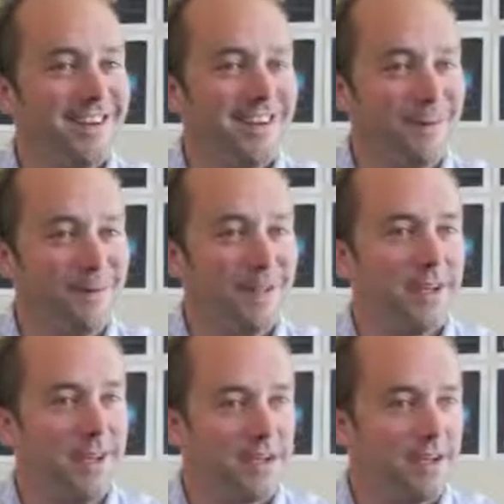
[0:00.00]
but the
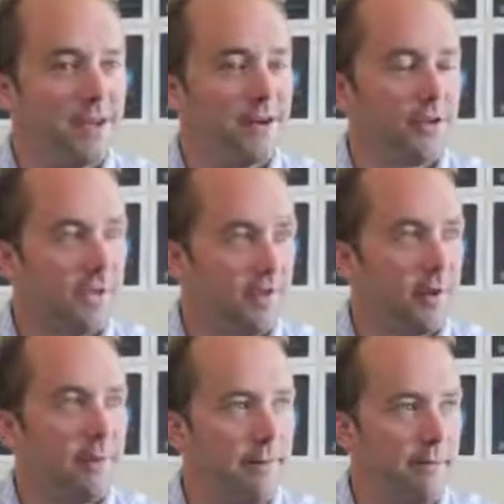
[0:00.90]
next year is going to be
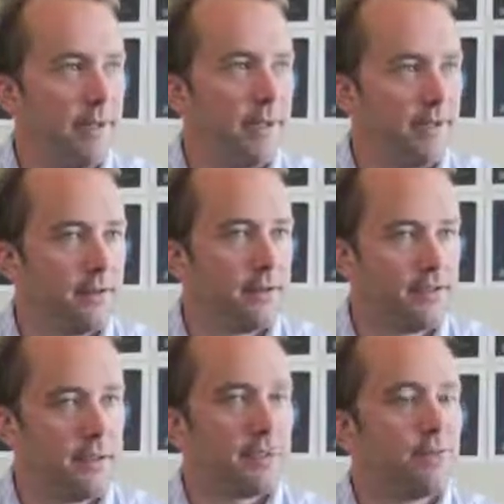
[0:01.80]
all about building the
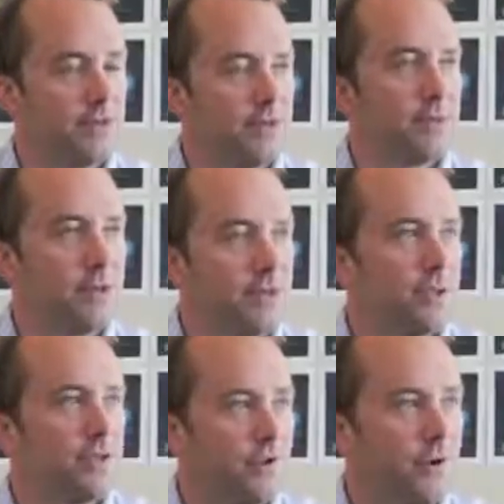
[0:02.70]
systems and
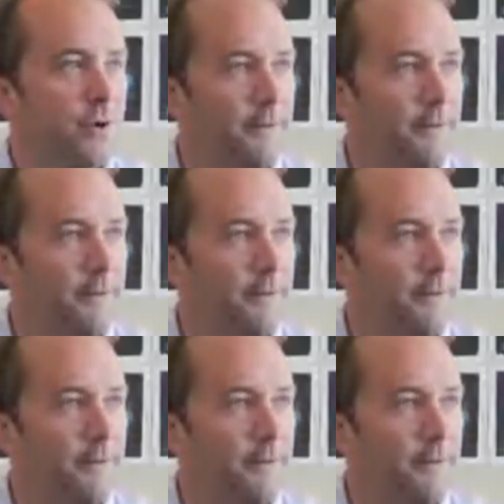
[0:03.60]
infrastructure to support